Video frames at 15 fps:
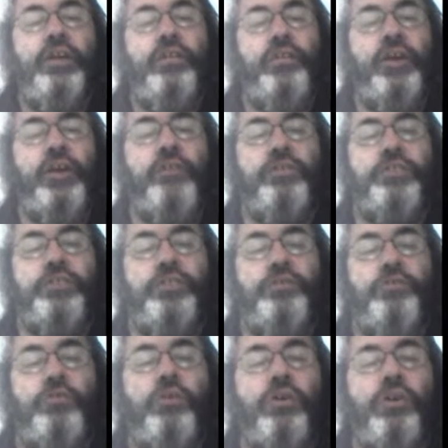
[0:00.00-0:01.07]
There is a
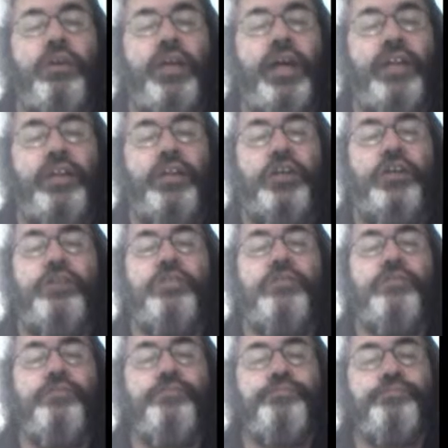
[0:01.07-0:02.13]
door and a
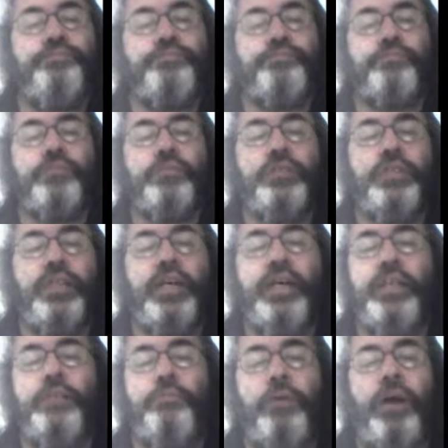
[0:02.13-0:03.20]
curtain,
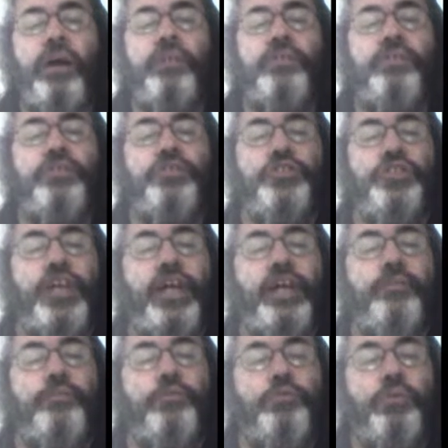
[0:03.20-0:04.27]
and a parlor
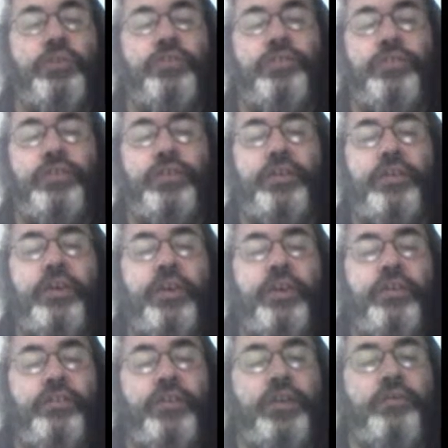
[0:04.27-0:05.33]
jammed with
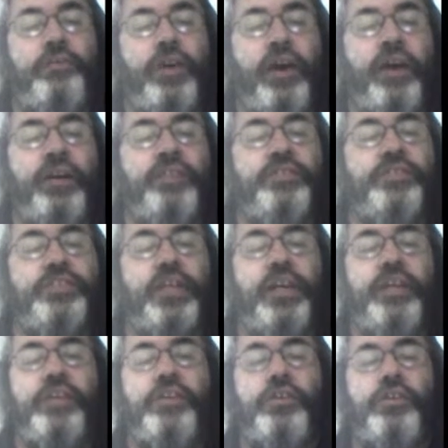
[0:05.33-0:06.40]
divans
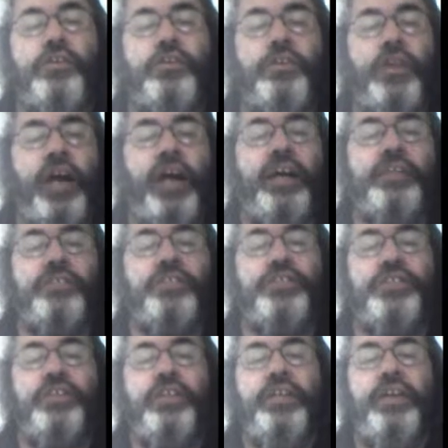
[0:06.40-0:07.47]
and
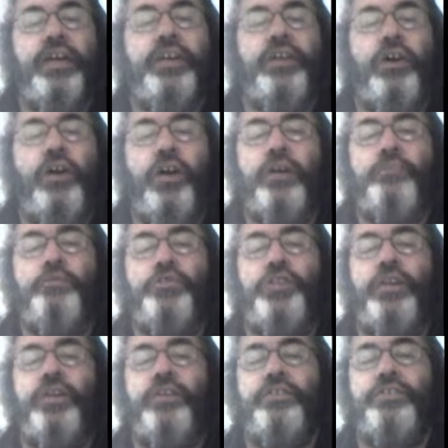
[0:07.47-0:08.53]
cots and
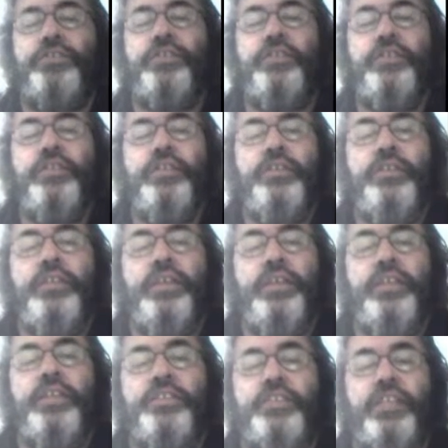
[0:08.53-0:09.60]
armchairs.
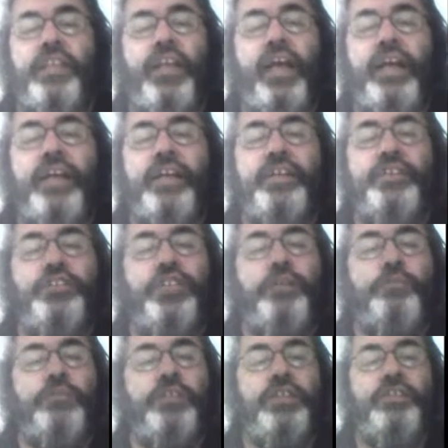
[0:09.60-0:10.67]
It is like a
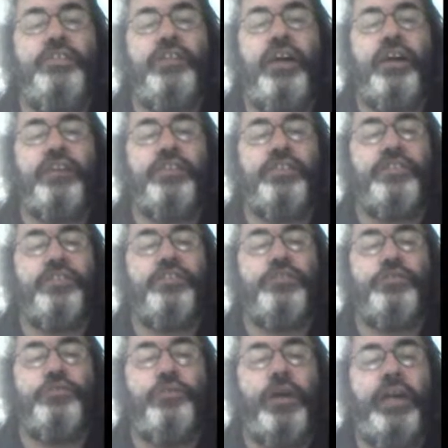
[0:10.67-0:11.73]
gypsy
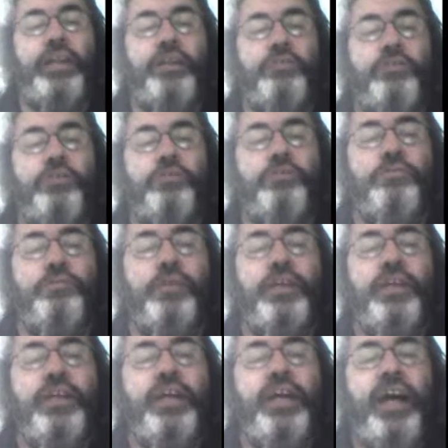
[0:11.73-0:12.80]
doctor's waiting room,
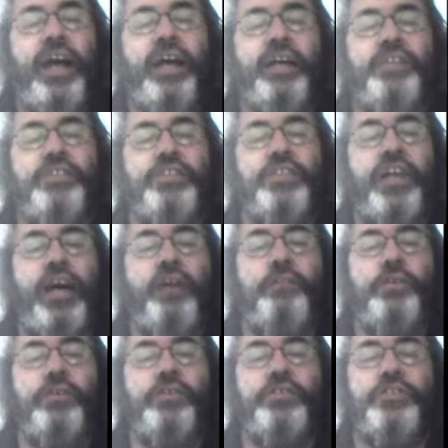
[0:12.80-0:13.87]
as
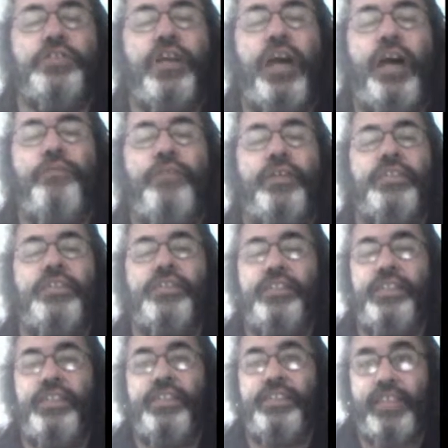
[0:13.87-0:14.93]
commerce
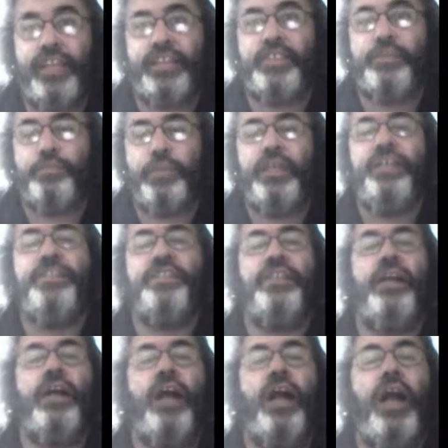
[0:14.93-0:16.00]
obviously takes place here,